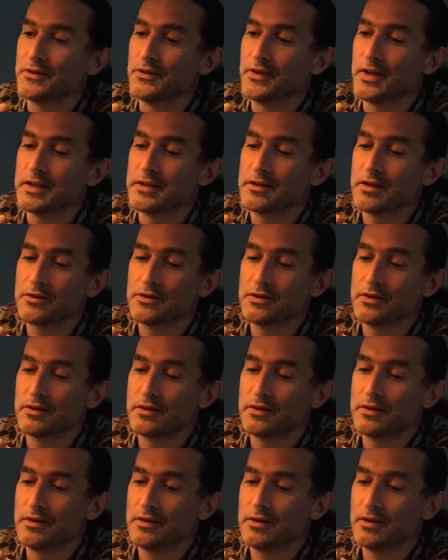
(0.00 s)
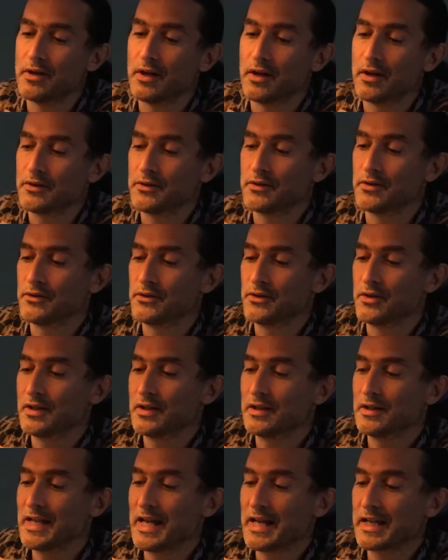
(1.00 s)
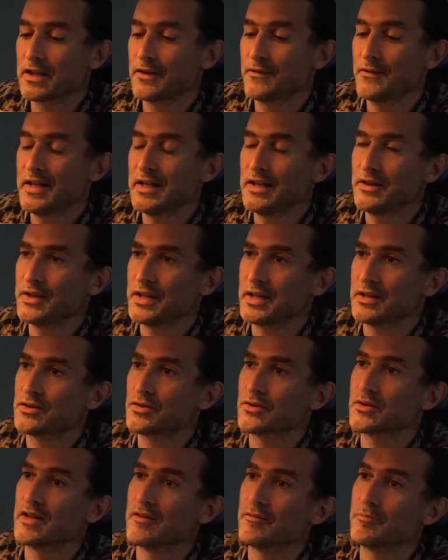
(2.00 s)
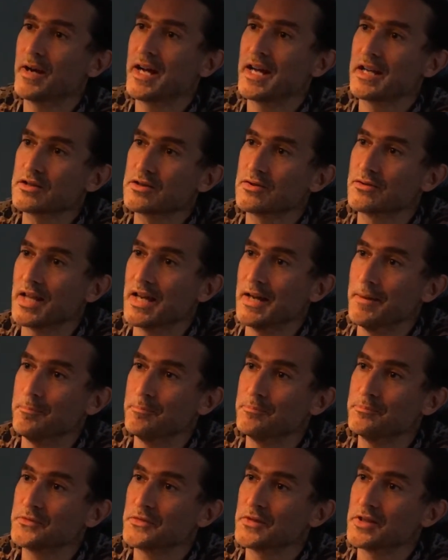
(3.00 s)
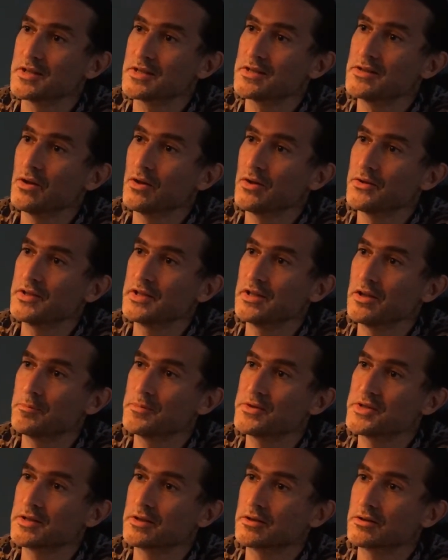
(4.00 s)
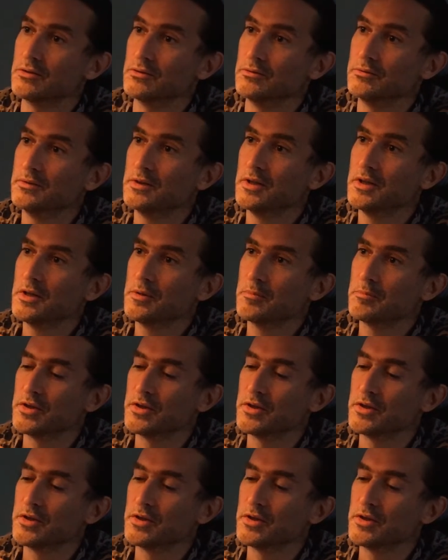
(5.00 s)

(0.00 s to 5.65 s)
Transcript: They don't, the lack of anything to give back to them is not the obstacle,